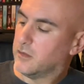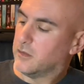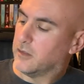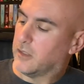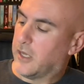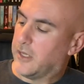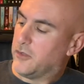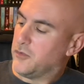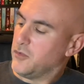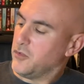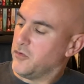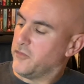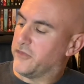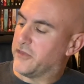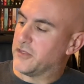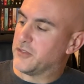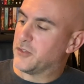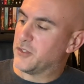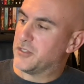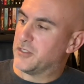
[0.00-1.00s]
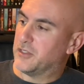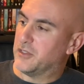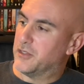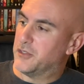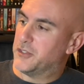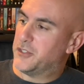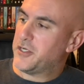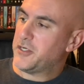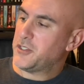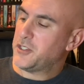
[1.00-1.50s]
I don't know if this is
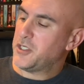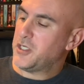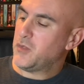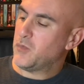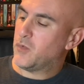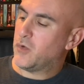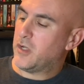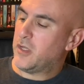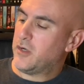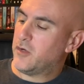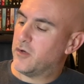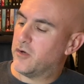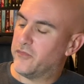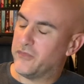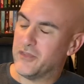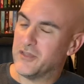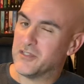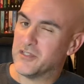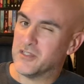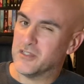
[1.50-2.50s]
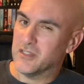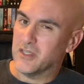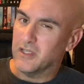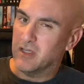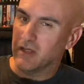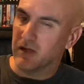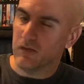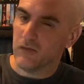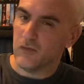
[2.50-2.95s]
legit G1 or if this is a